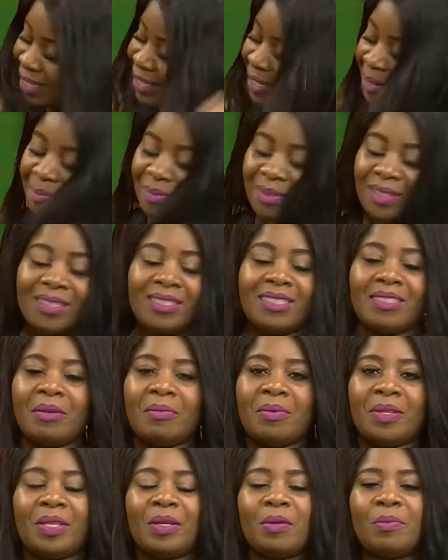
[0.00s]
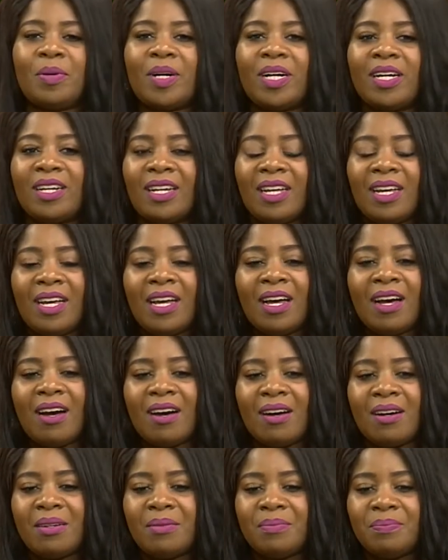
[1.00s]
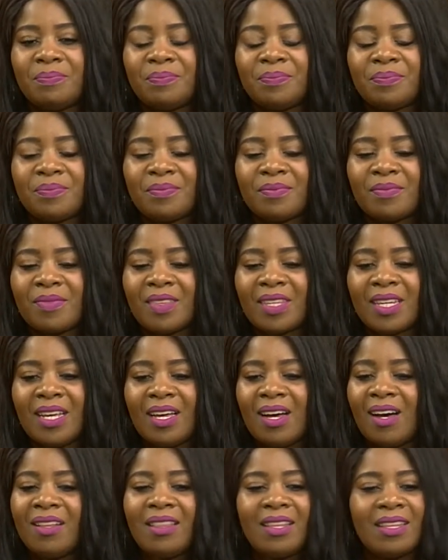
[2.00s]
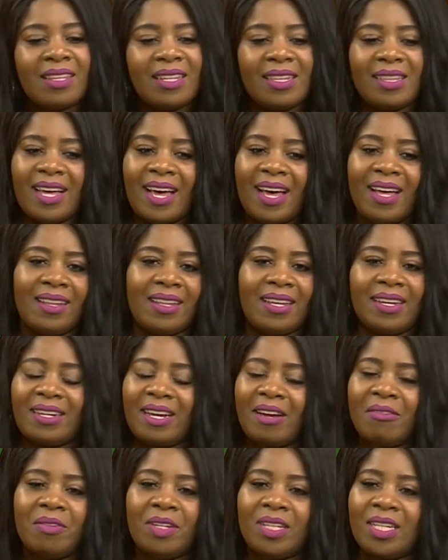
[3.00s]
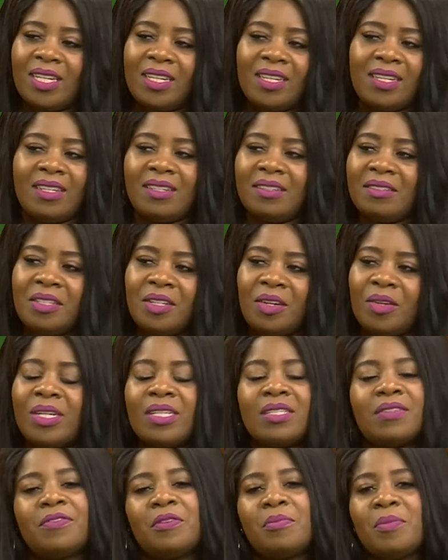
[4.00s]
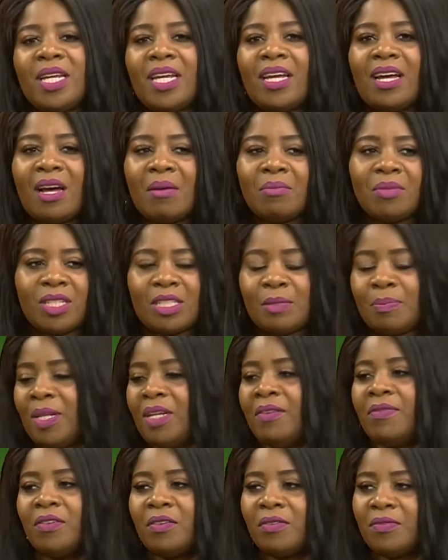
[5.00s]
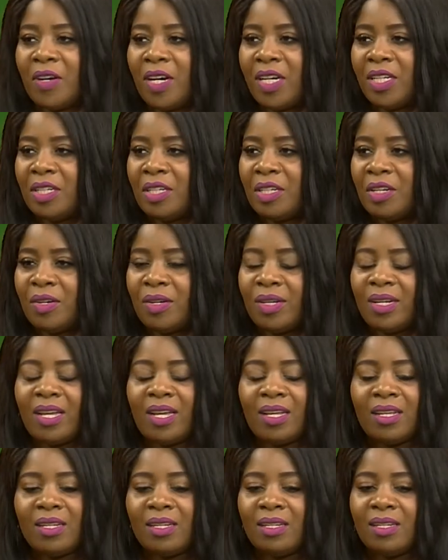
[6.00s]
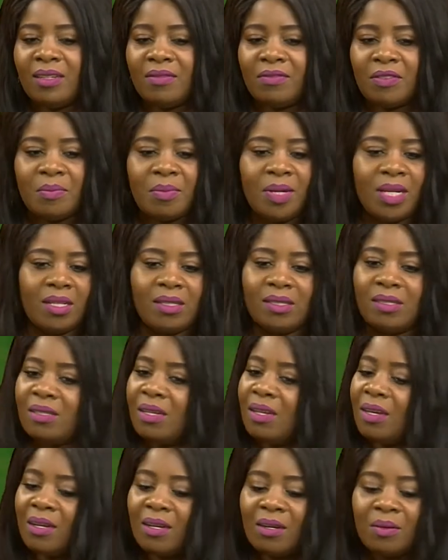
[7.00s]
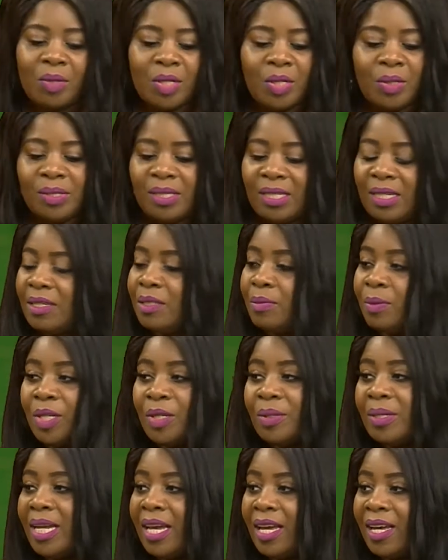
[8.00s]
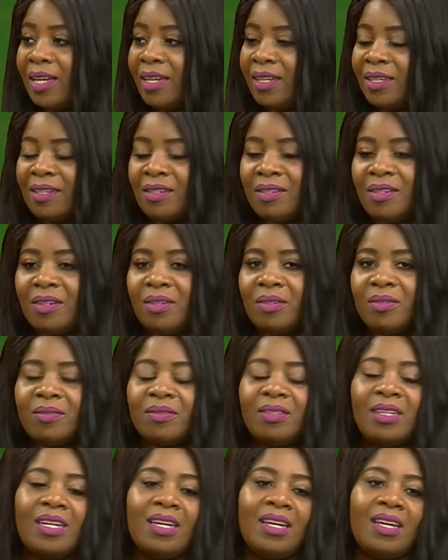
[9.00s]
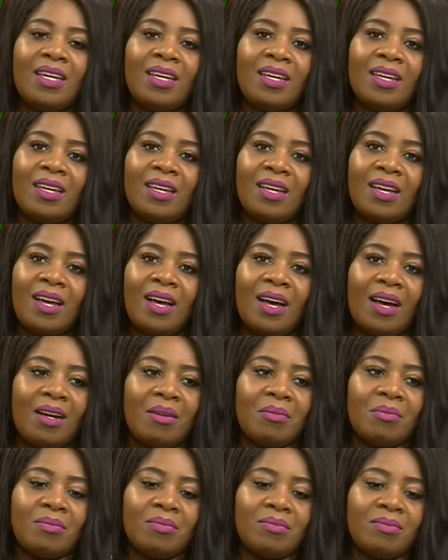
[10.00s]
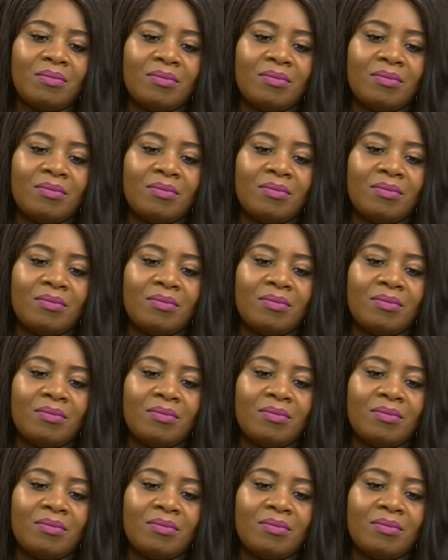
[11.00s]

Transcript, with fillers: I'm done with you. But um, other than that, like I really, you know, because for me, I'm just playful fun. You know, it for me, it's what you see is what you get. You know, I'm.